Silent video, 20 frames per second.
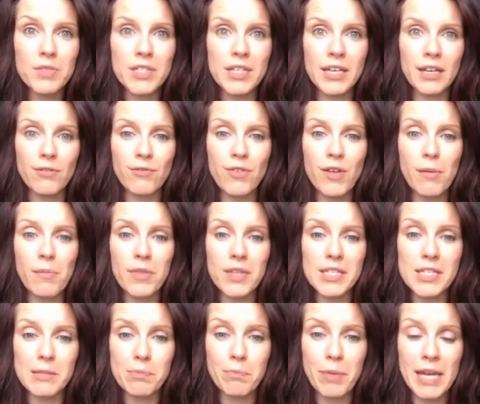to give them the
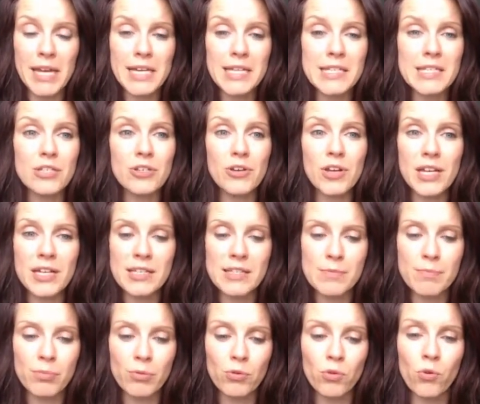space to
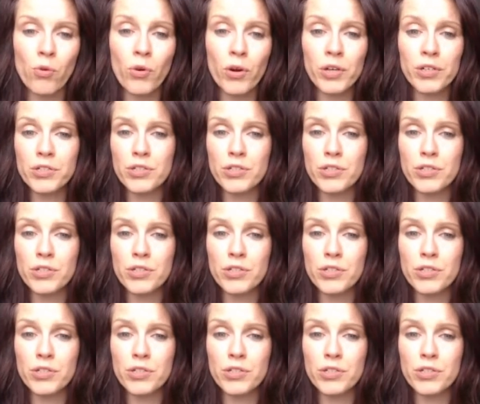explore,